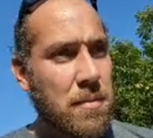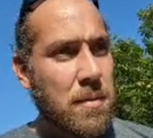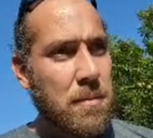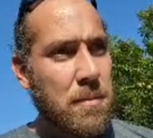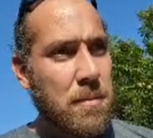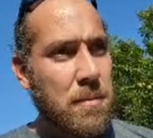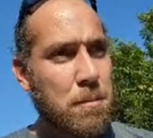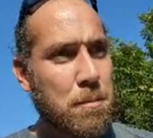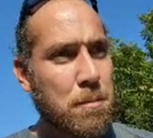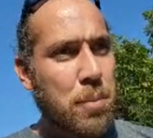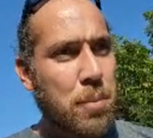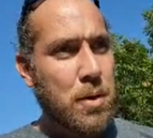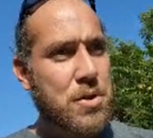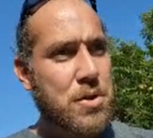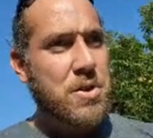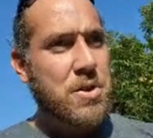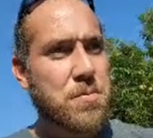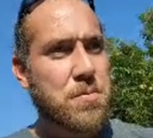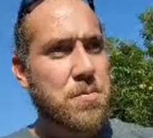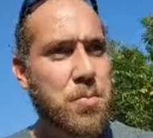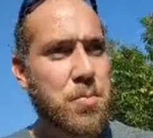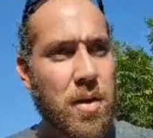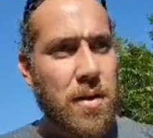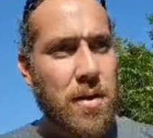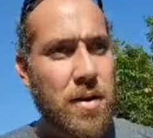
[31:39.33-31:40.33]
Bush's
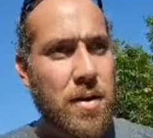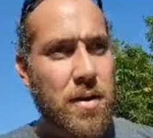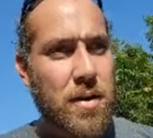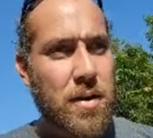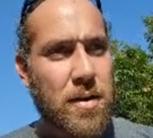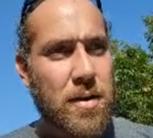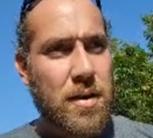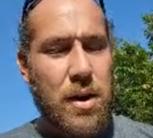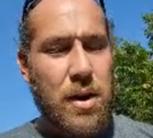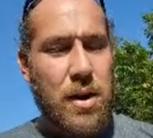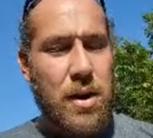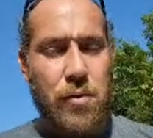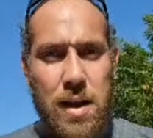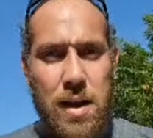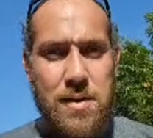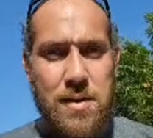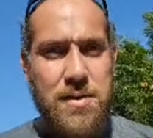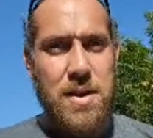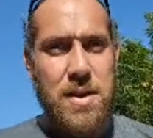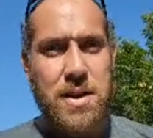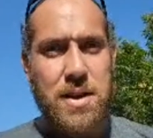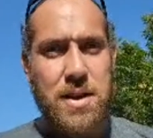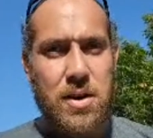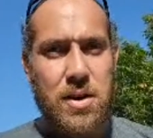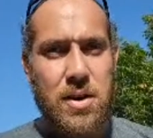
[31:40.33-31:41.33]
brother, he ran
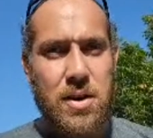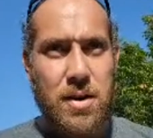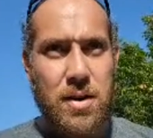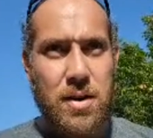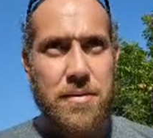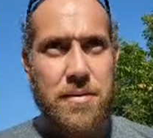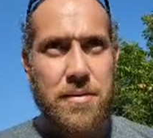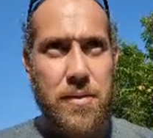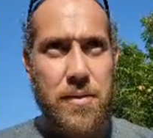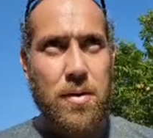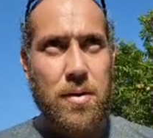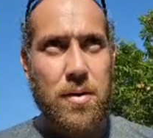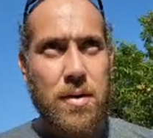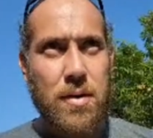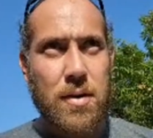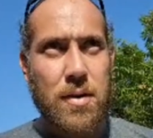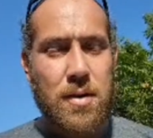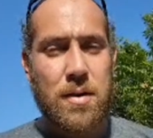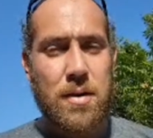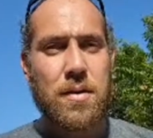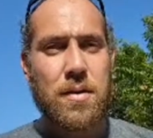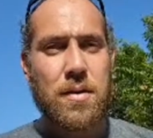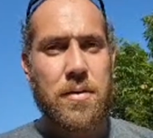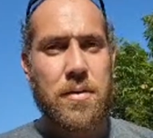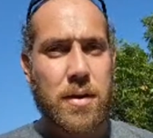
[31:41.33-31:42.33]
security
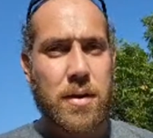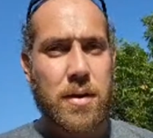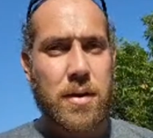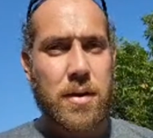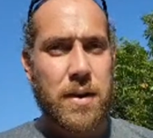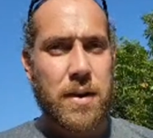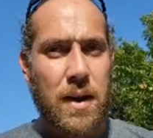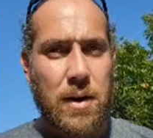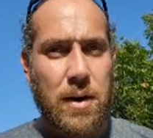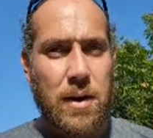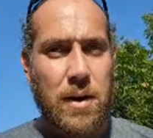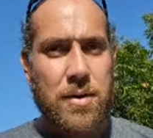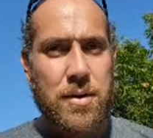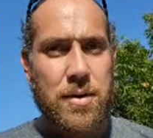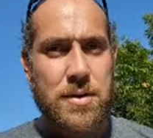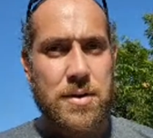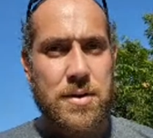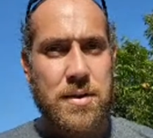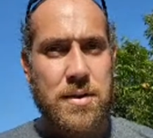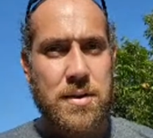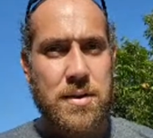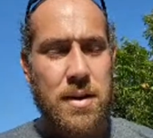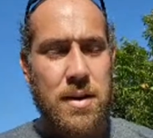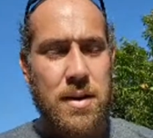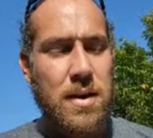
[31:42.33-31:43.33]
for the towers.
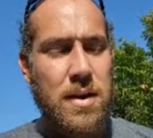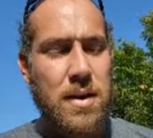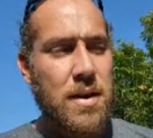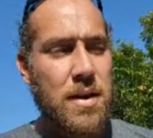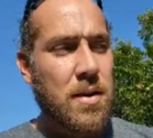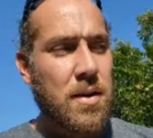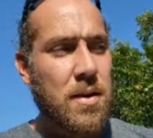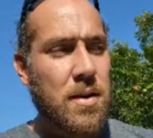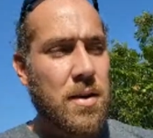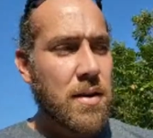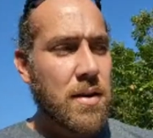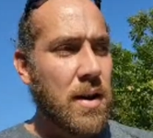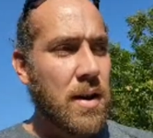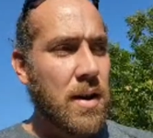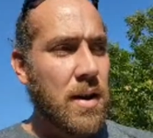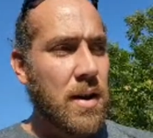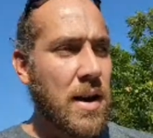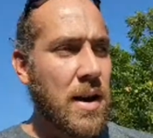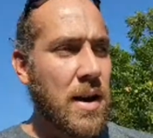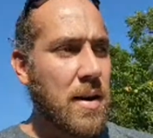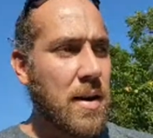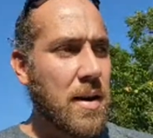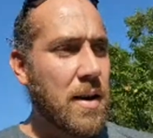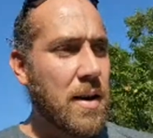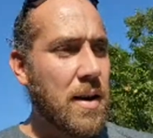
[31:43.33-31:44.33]

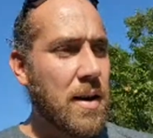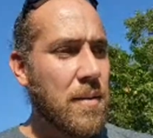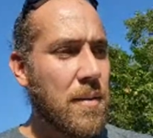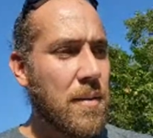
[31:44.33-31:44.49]
But